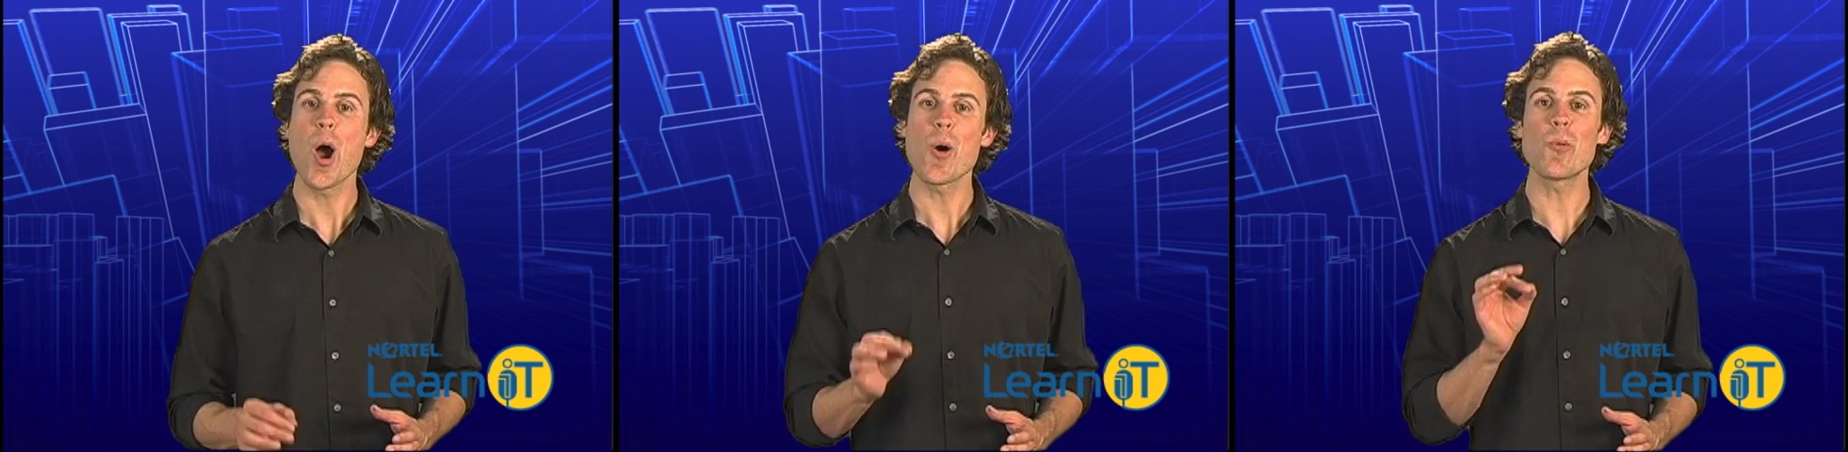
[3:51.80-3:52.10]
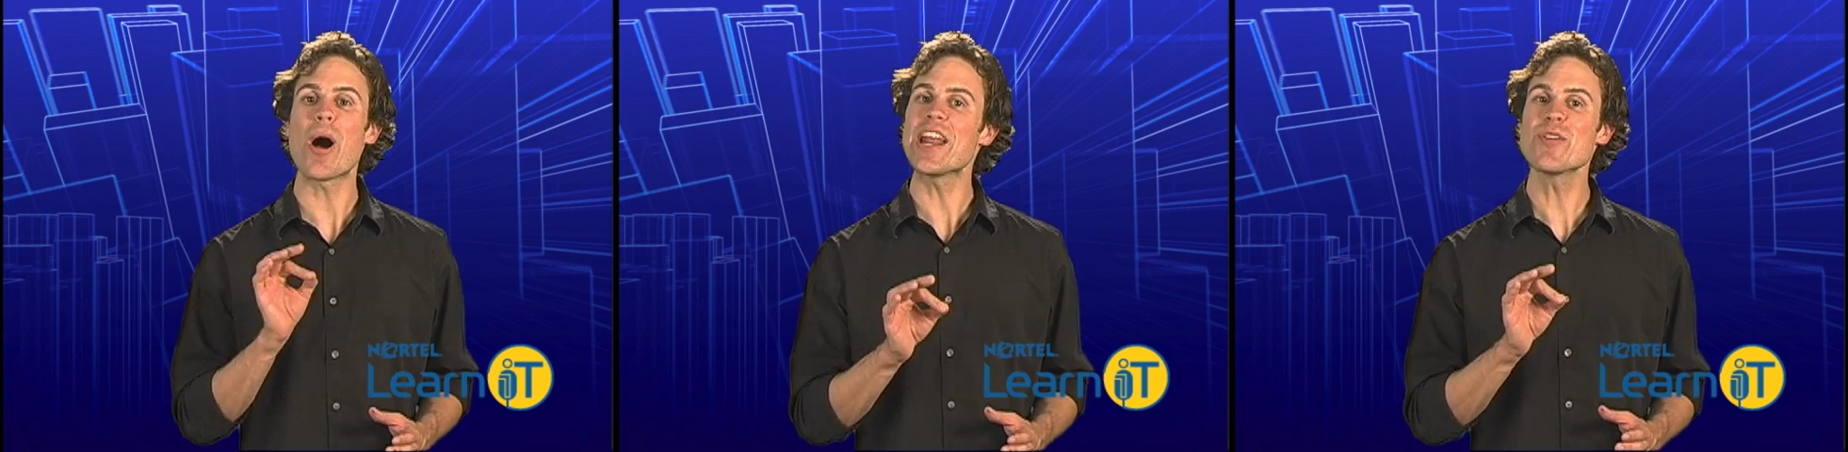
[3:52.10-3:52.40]

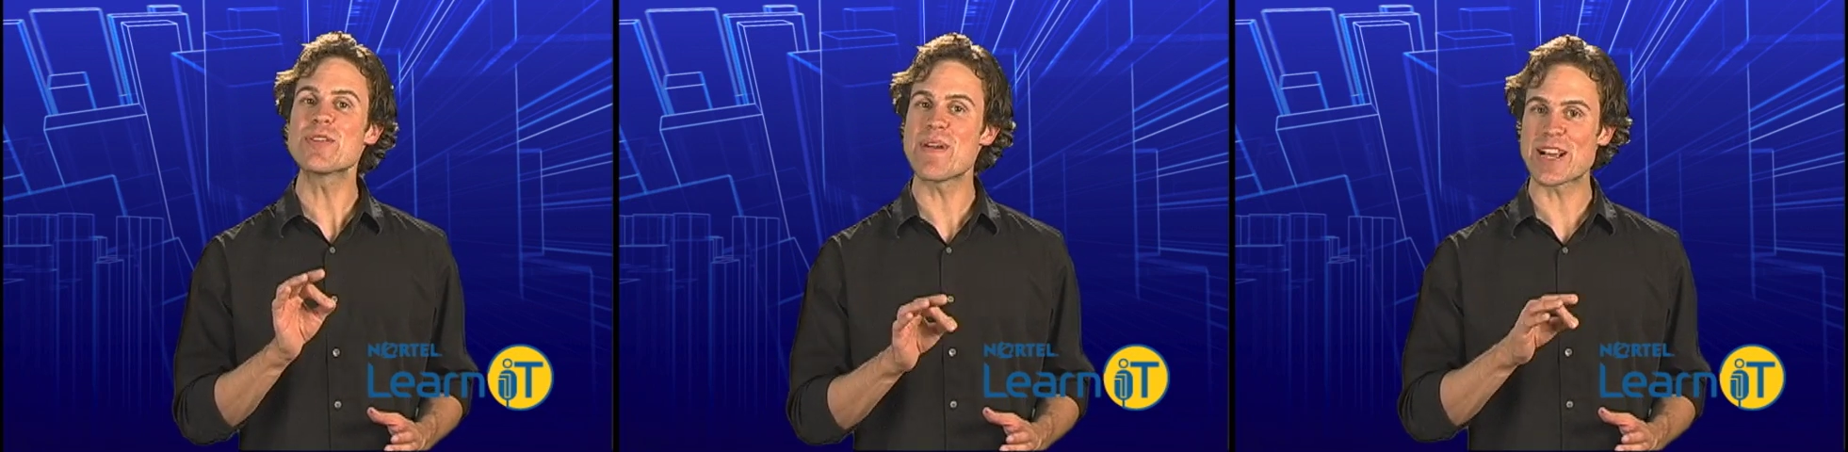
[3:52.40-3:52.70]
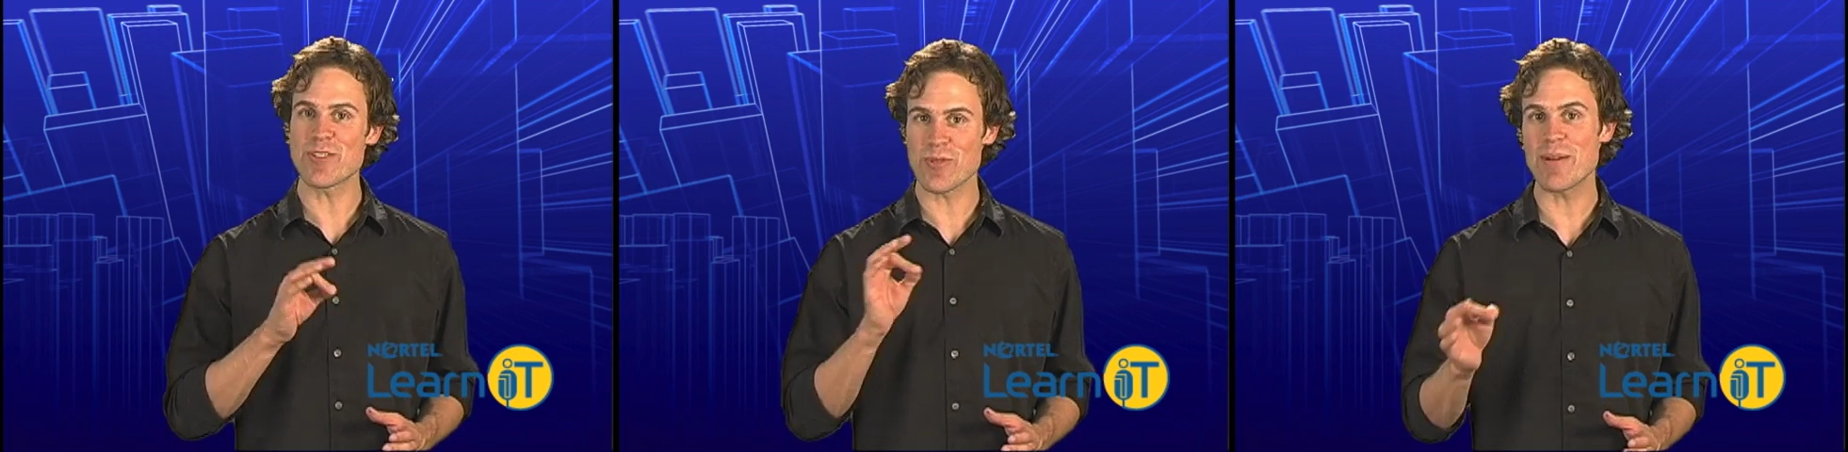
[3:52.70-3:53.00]
Why don't we make
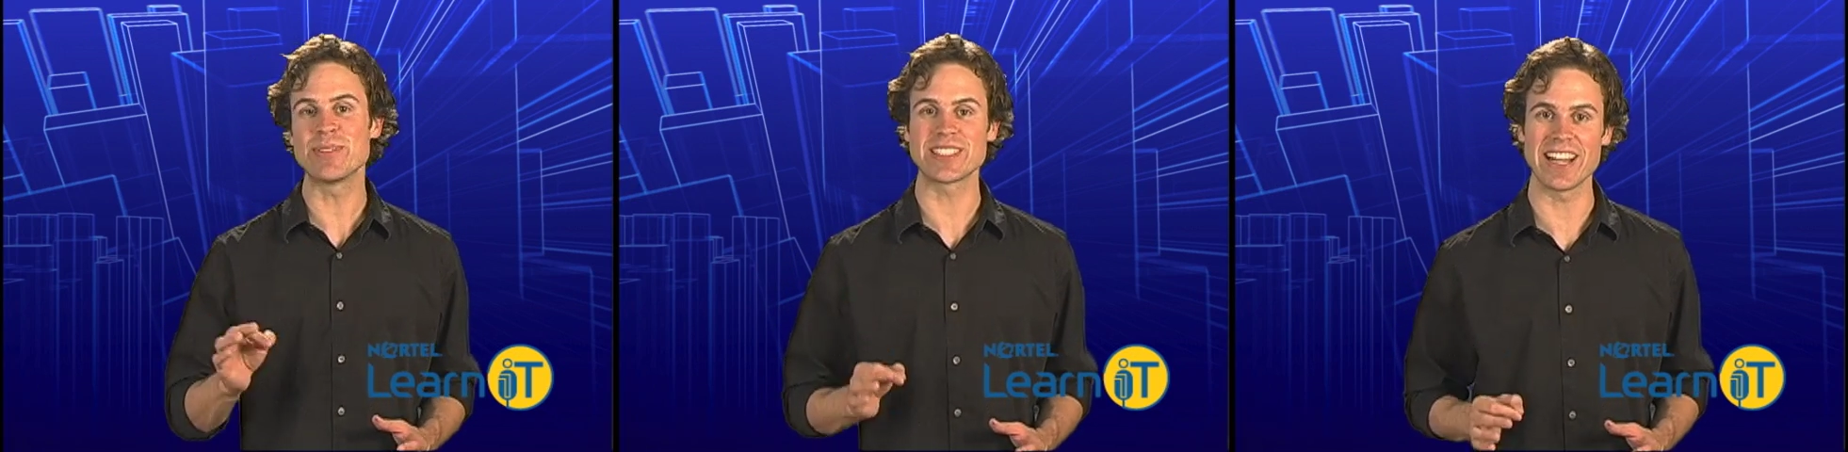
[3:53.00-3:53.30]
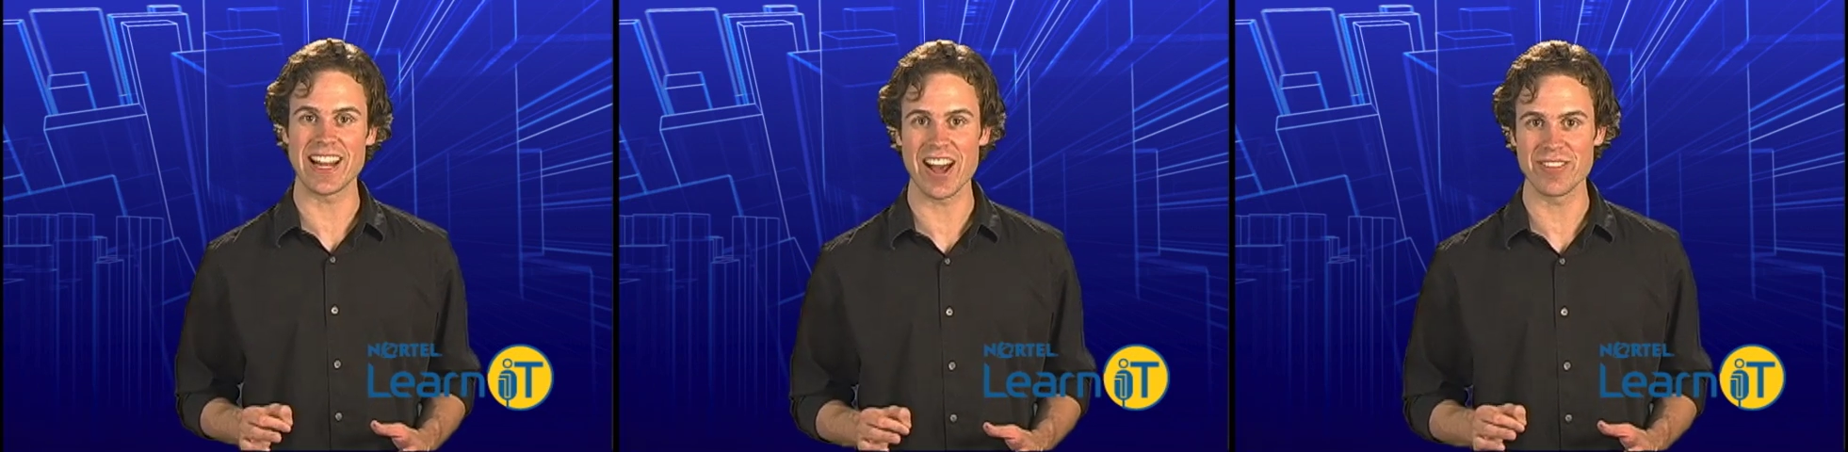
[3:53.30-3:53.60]
a
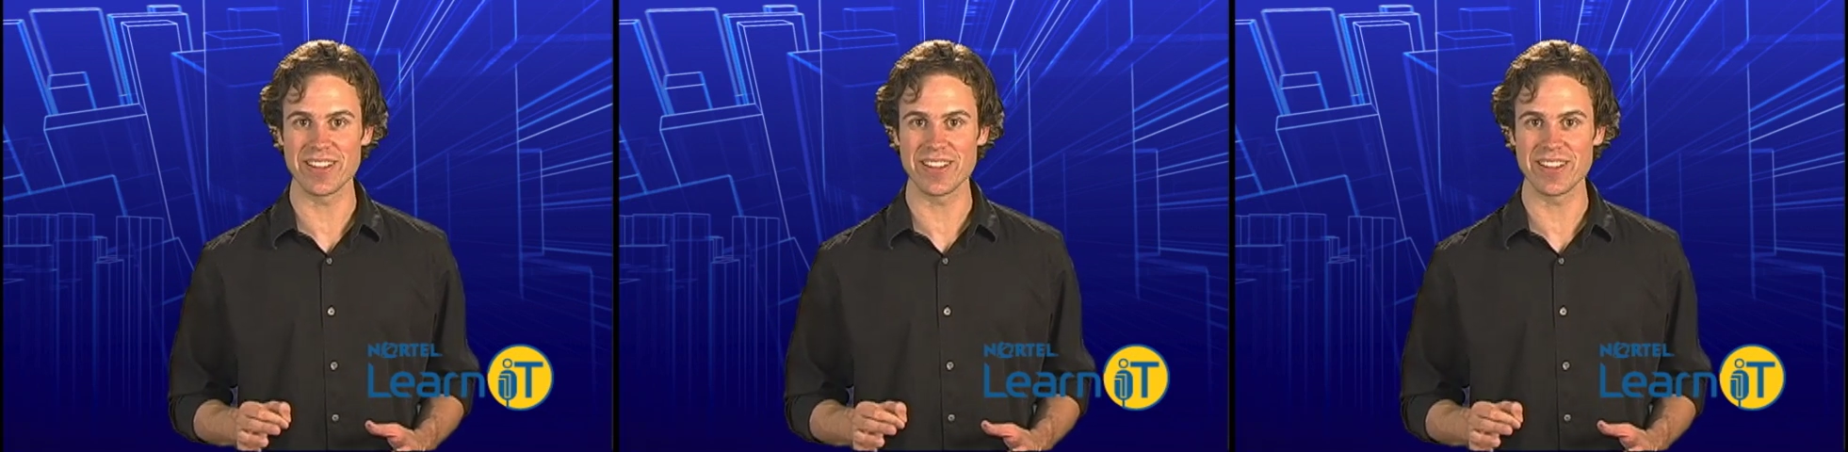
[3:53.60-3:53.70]
website out of